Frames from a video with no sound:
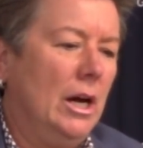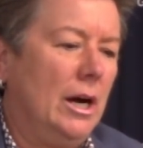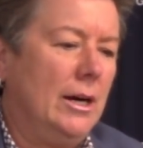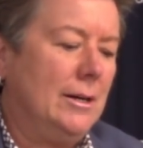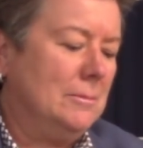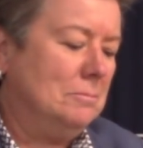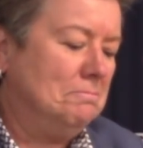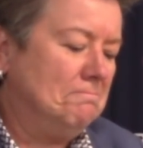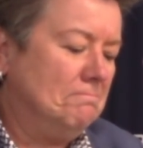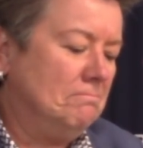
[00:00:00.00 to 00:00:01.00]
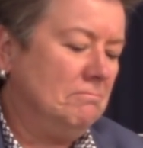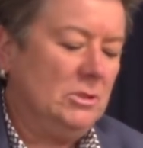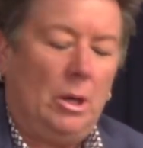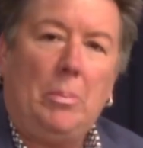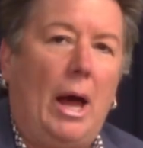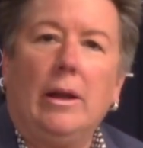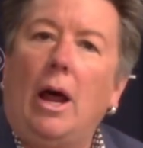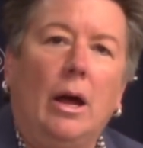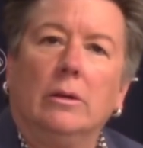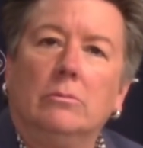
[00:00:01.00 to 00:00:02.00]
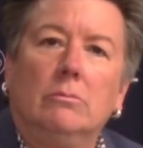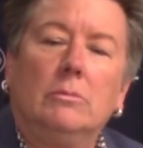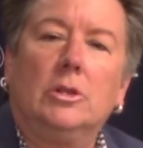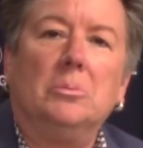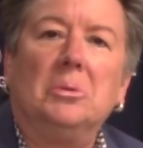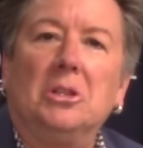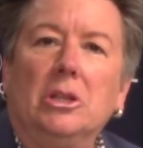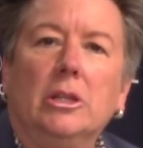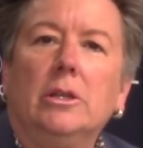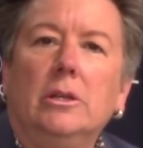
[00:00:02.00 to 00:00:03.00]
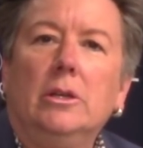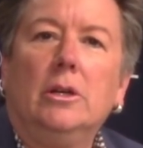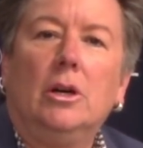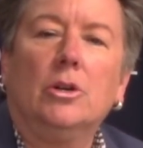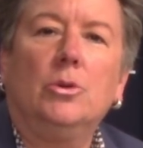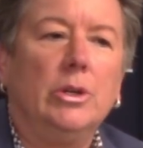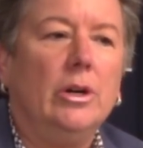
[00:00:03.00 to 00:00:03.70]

Pat and I completely agree